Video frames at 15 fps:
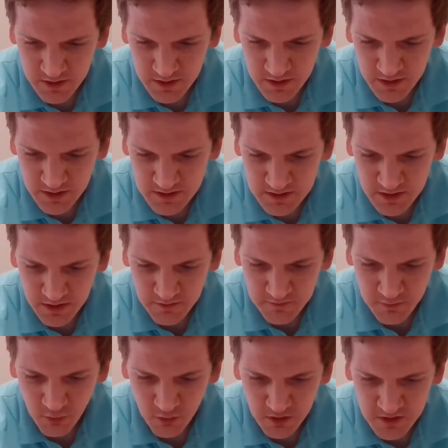And then I see a
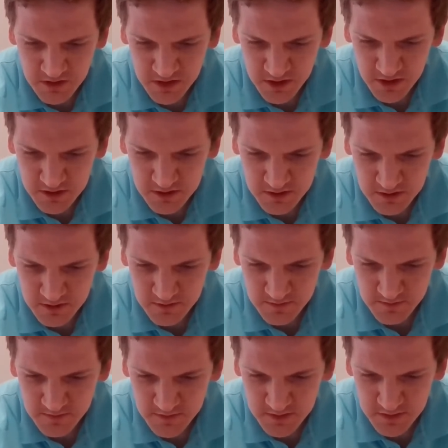46,
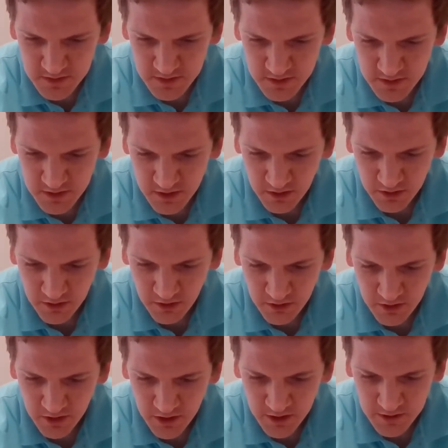a
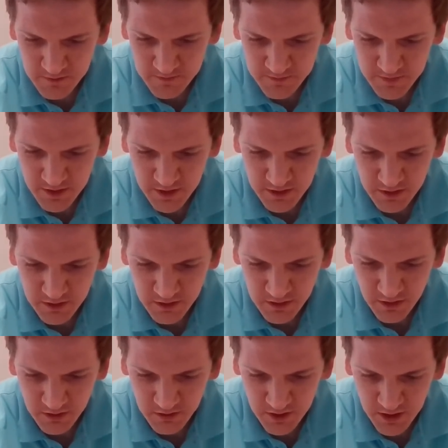38, and a
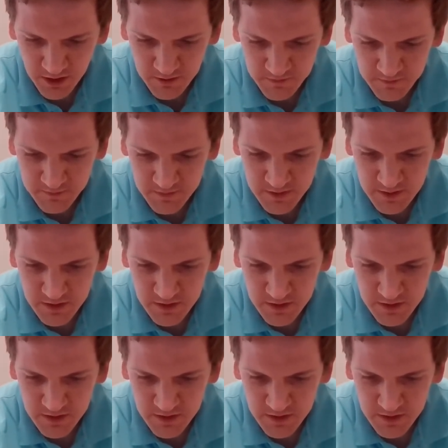38.